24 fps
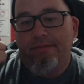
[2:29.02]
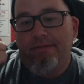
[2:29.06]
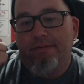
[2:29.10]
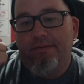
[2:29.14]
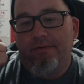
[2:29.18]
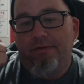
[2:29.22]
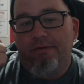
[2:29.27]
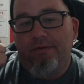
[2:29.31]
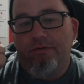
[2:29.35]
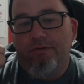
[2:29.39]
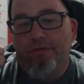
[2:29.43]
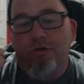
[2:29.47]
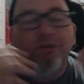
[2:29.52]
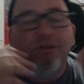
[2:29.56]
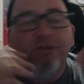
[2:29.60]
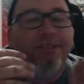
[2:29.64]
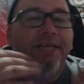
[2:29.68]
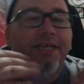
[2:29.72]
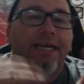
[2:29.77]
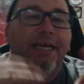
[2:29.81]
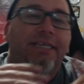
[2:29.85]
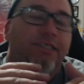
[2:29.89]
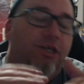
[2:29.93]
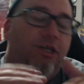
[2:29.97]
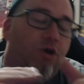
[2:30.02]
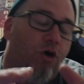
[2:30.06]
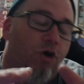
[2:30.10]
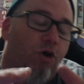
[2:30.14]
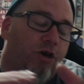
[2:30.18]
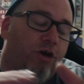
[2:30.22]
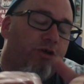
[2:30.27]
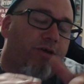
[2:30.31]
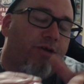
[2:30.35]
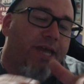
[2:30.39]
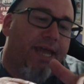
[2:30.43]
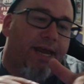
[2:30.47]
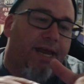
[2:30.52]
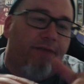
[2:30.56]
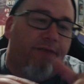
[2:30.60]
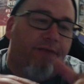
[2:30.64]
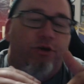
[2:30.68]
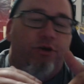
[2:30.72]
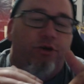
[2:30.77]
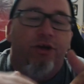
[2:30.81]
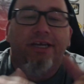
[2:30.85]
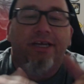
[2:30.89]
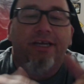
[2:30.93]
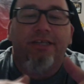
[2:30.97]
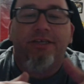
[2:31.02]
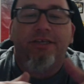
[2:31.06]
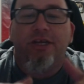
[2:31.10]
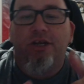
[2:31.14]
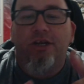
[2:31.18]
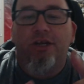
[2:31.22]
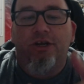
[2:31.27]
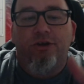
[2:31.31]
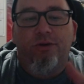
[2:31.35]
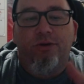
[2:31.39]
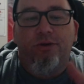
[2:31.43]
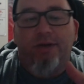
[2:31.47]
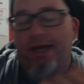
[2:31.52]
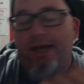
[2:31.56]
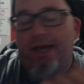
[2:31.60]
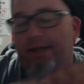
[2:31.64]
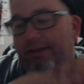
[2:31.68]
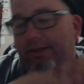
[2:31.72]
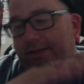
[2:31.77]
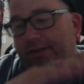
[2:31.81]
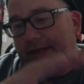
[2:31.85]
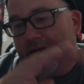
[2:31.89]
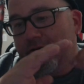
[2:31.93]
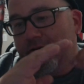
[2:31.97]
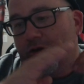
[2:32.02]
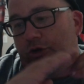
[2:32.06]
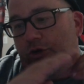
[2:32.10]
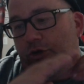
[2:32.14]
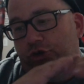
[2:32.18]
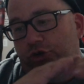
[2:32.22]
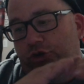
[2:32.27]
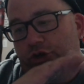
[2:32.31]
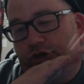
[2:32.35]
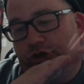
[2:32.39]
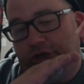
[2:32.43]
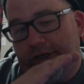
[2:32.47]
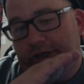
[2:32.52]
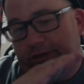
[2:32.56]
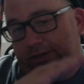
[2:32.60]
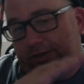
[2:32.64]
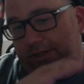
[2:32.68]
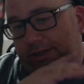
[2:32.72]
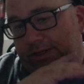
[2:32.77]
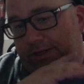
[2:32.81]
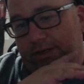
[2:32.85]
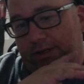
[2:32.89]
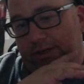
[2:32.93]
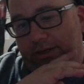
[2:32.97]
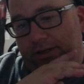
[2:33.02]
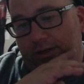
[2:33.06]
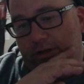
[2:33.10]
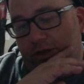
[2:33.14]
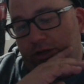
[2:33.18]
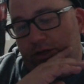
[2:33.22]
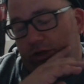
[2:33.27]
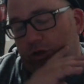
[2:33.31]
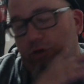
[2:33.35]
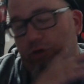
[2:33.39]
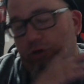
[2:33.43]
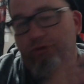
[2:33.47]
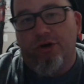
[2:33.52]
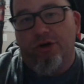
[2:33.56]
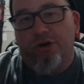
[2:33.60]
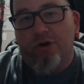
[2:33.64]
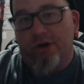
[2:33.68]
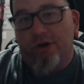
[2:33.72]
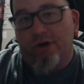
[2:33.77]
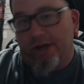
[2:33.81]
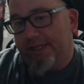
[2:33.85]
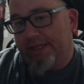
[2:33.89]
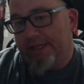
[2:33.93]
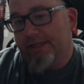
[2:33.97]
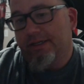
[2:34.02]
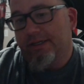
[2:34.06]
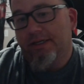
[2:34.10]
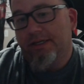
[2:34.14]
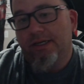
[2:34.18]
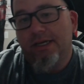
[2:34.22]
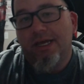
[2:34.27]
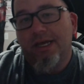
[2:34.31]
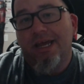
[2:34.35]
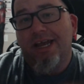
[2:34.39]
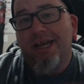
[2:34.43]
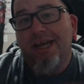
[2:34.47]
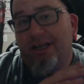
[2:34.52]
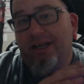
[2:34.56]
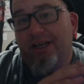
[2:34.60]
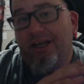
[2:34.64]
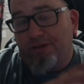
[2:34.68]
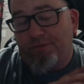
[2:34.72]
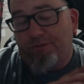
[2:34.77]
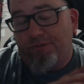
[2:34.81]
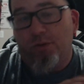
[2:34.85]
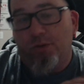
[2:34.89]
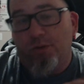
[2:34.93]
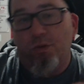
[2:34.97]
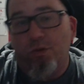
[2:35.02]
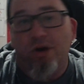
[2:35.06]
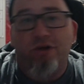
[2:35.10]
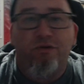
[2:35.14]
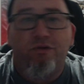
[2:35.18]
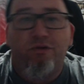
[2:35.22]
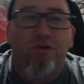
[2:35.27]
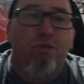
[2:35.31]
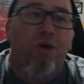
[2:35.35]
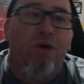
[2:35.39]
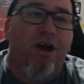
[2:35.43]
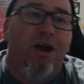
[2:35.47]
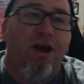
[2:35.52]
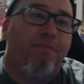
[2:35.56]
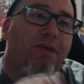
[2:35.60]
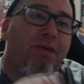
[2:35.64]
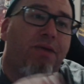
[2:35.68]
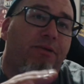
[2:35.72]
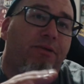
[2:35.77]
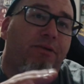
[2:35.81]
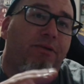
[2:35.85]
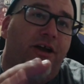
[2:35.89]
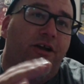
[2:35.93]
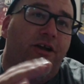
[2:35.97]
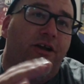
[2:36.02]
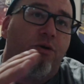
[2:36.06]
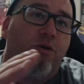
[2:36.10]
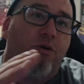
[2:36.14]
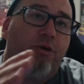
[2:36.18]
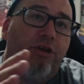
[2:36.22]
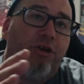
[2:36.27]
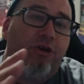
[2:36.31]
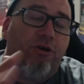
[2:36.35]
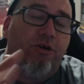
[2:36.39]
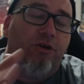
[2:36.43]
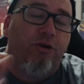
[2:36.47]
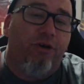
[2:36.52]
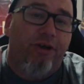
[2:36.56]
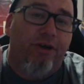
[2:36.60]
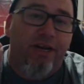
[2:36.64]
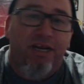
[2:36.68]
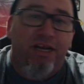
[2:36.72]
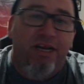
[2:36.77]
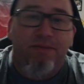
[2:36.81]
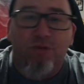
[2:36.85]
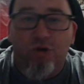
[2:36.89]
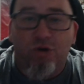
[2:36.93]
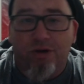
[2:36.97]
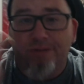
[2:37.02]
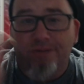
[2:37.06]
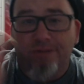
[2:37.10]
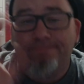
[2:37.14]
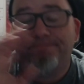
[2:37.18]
those days are gone. You can't. If you're going to continue to do that, then you should just close your haunt, because if you're wondering why people aren't going to your haunt anymore,